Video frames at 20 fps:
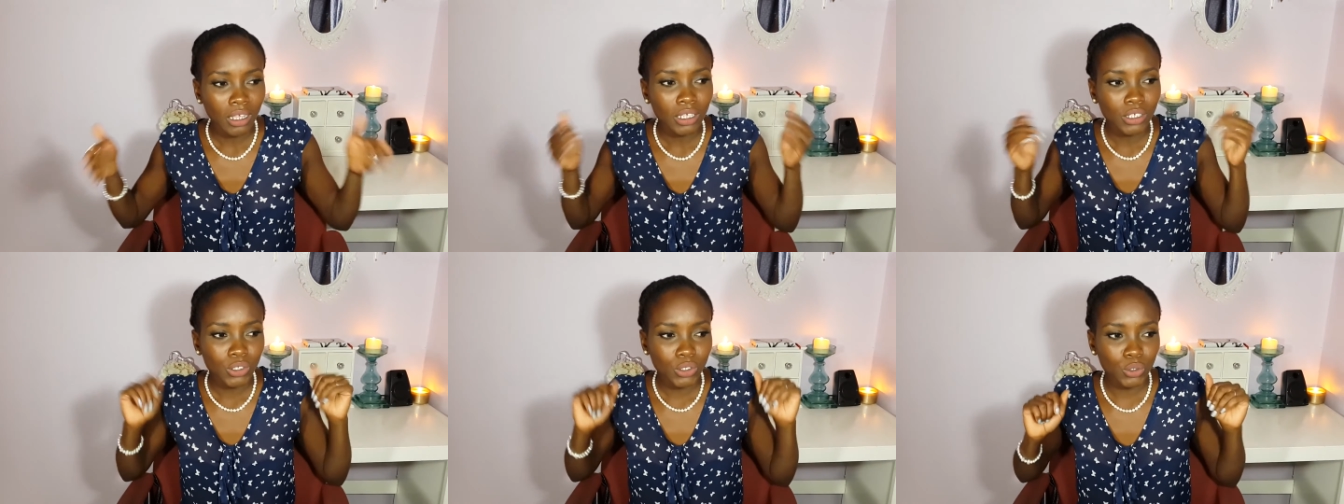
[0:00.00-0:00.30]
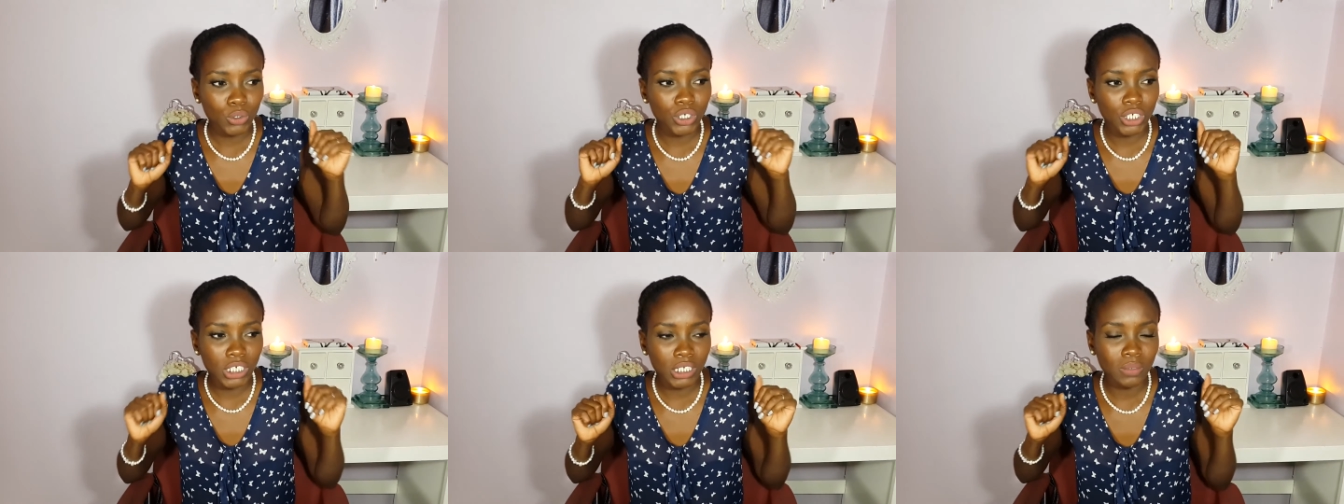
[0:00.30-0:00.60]

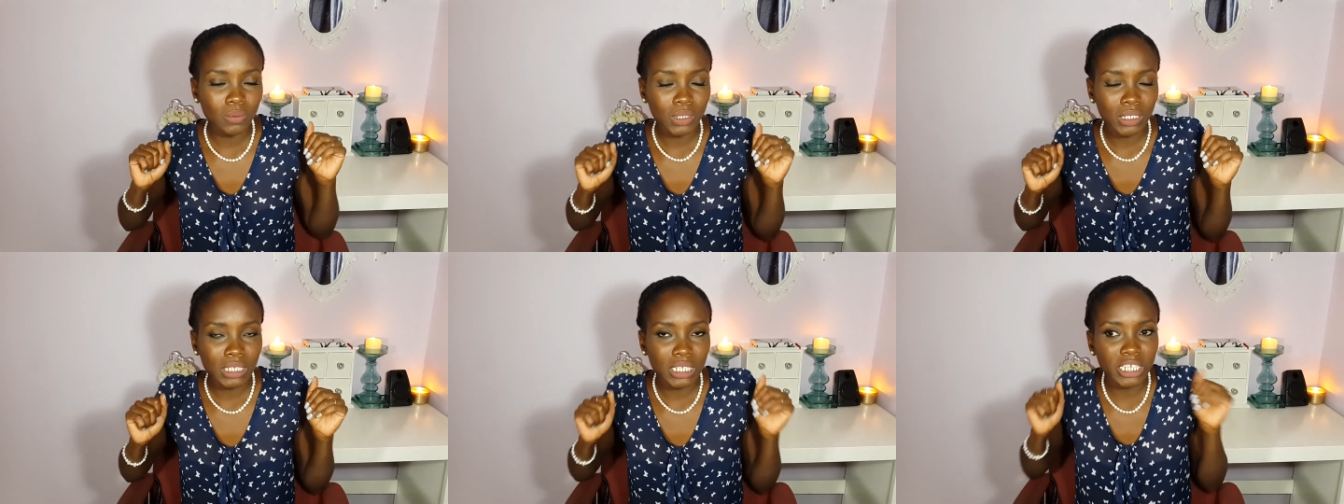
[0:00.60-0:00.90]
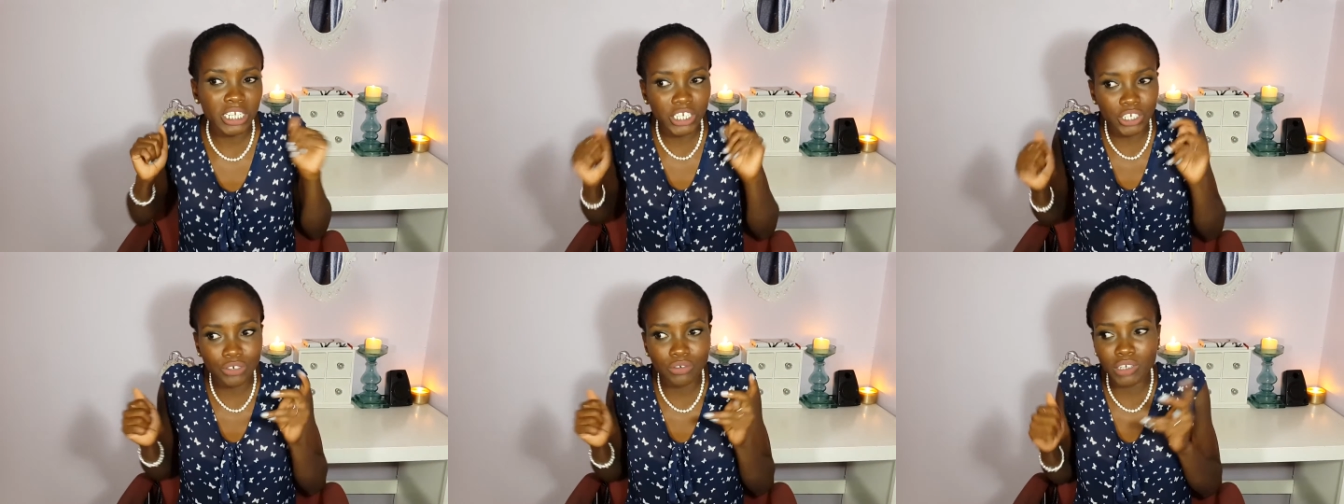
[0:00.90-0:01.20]
So she was
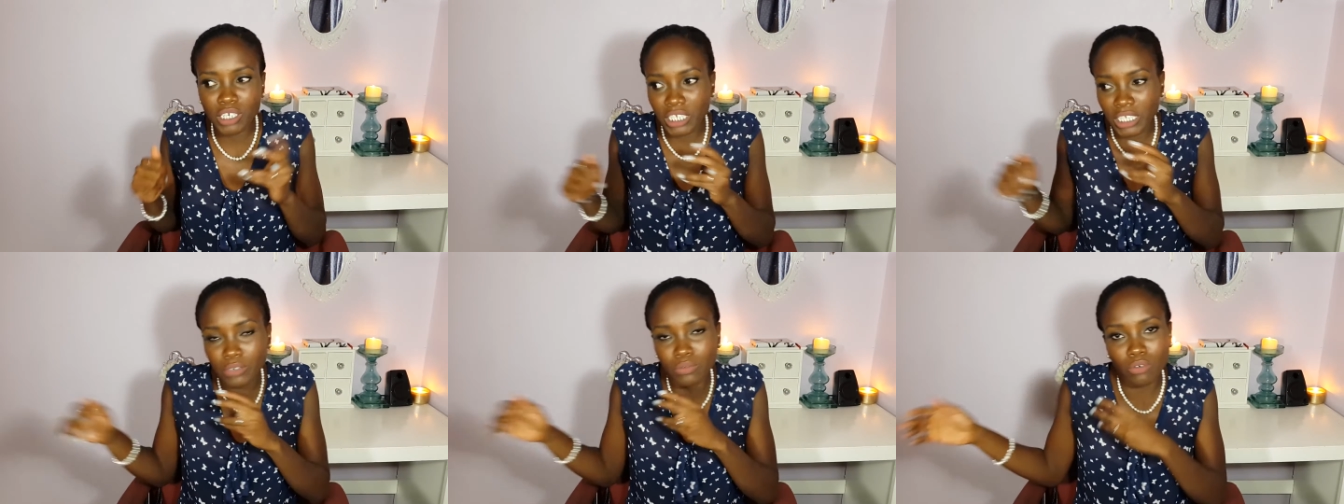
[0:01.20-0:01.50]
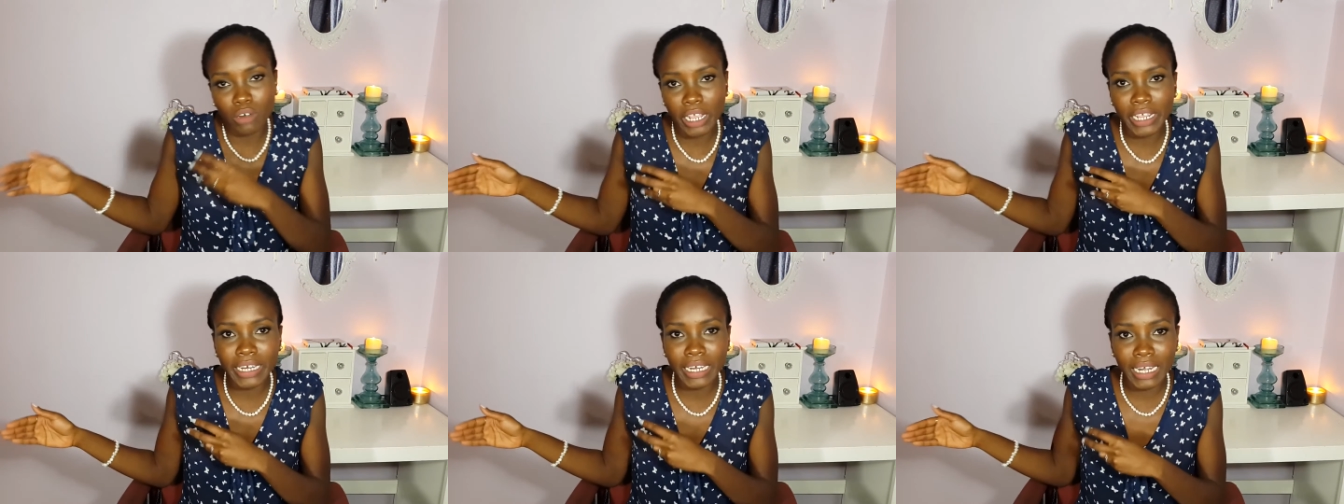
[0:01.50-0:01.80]
literally
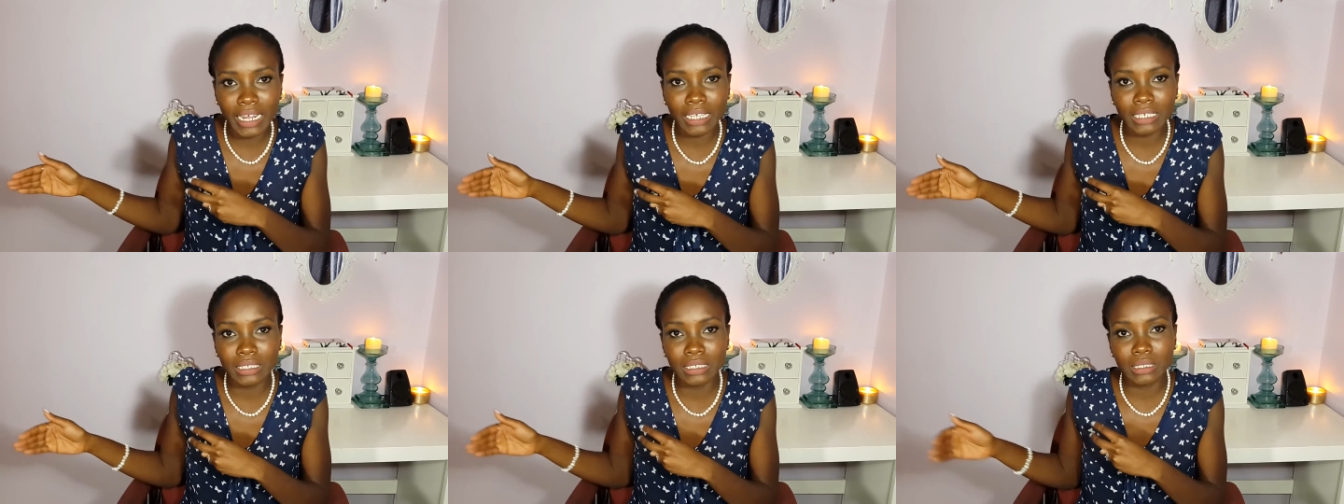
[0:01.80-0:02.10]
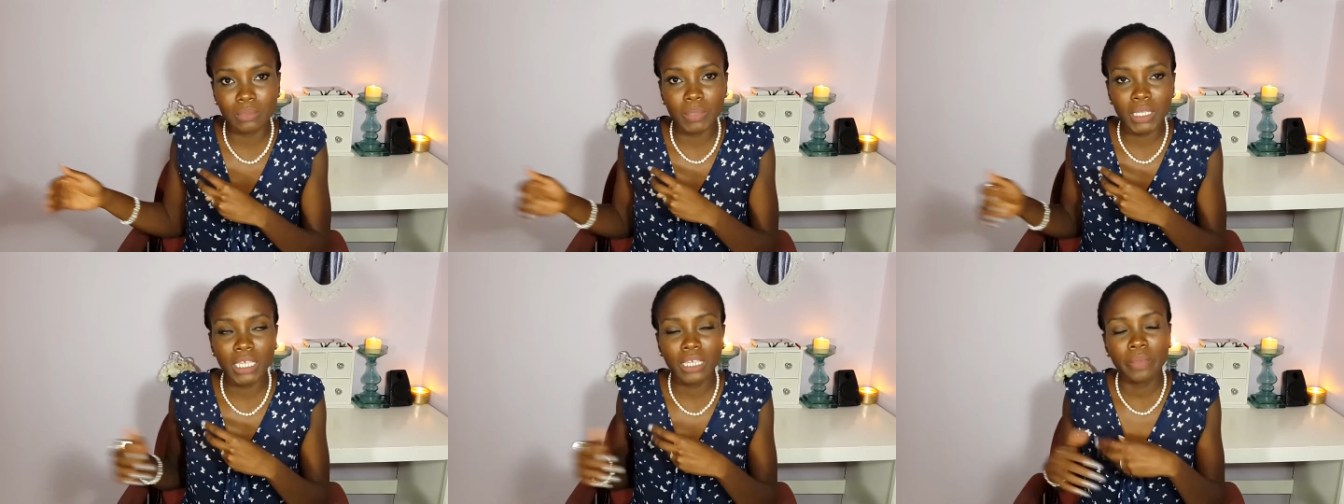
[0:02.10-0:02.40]
right next
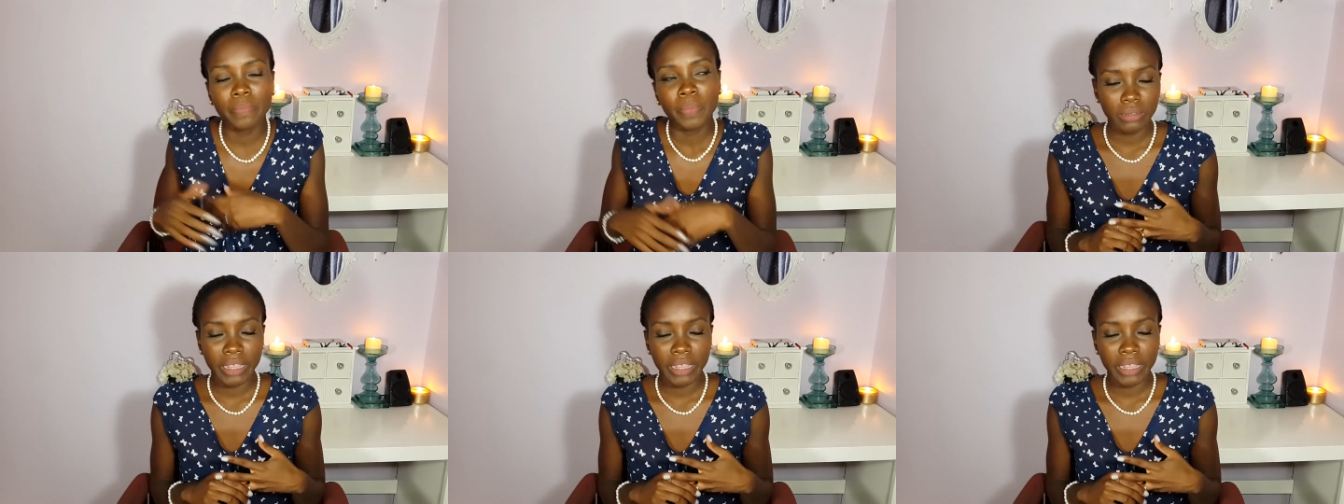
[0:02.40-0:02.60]
to me.